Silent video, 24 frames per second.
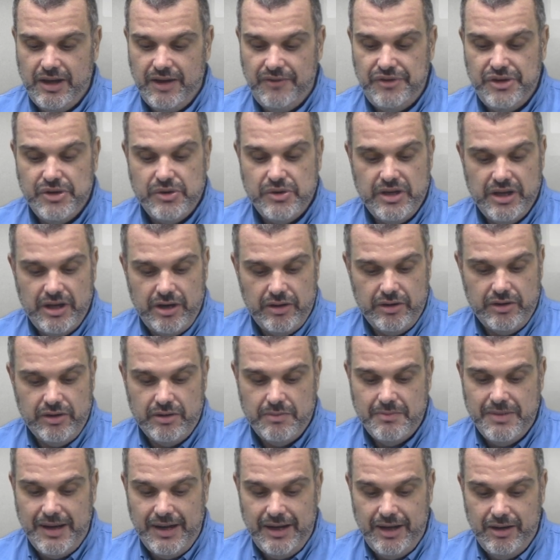
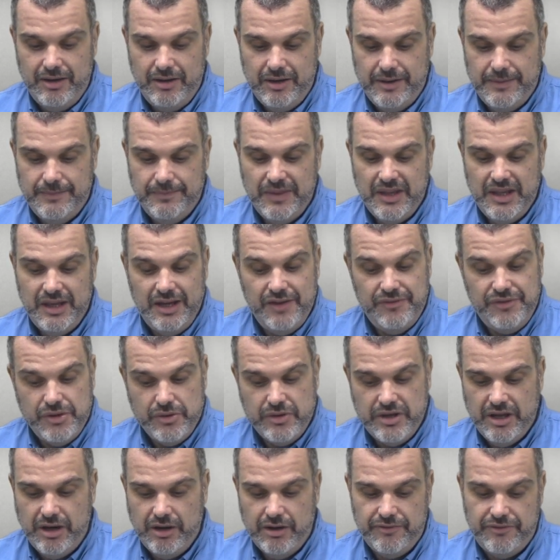
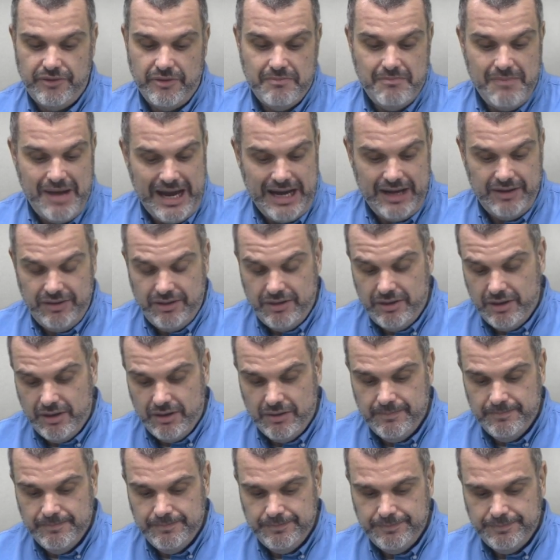her for math,
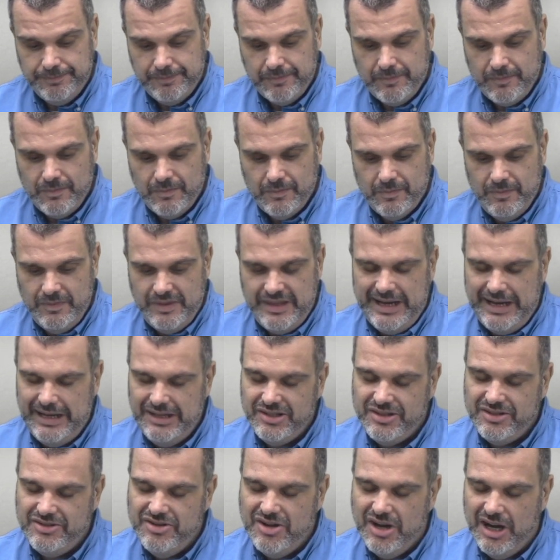though."
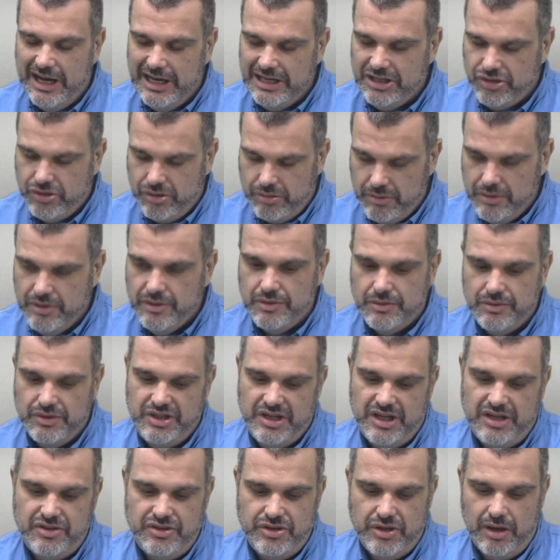"That's not true,"
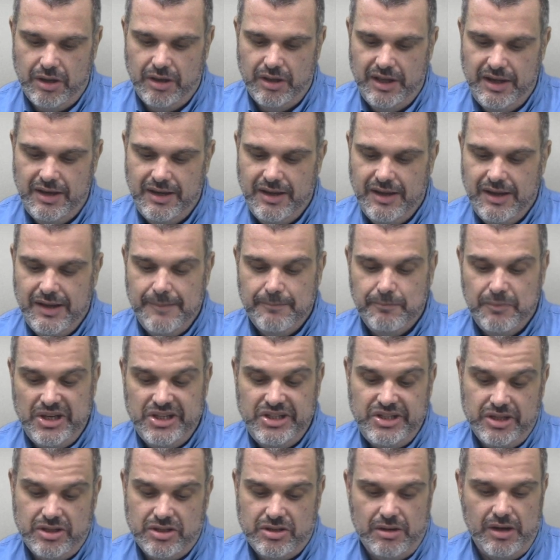said Charlotte. "My
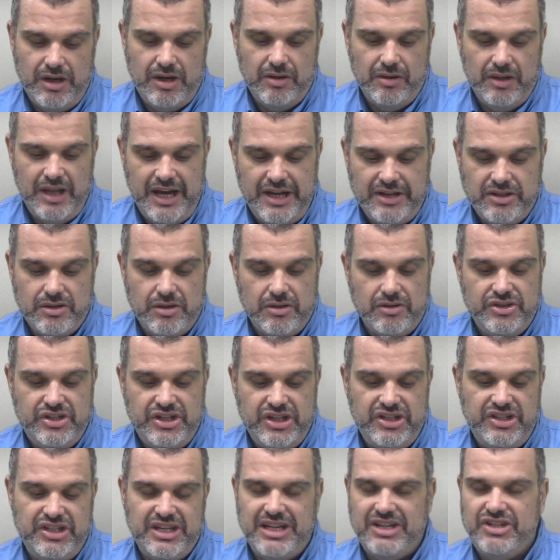sister had her last year, and she
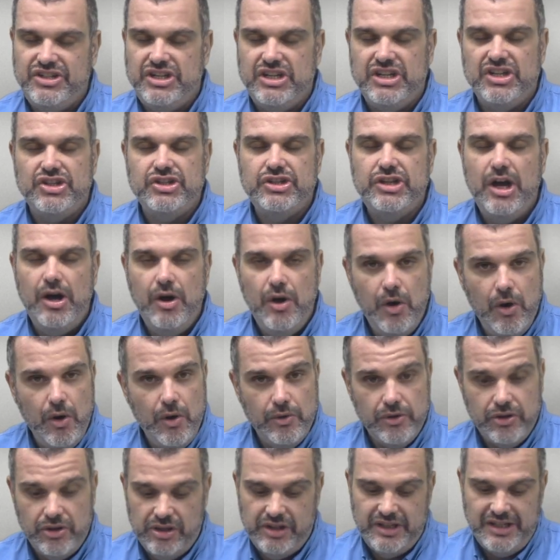said she's
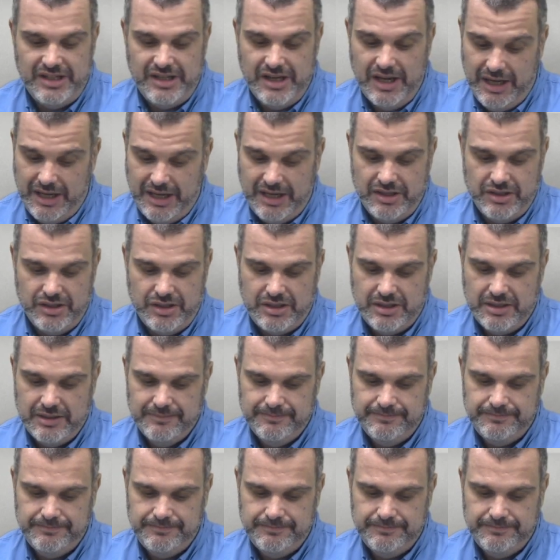totally nice."